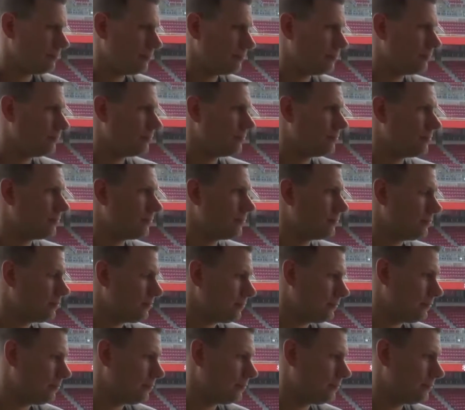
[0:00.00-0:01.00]
adopting
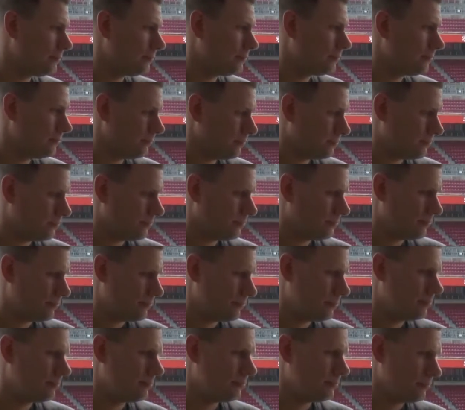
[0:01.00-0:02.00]
SASE. There's a
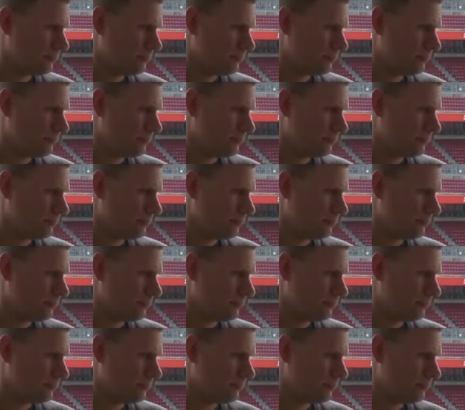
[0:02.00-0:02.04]
user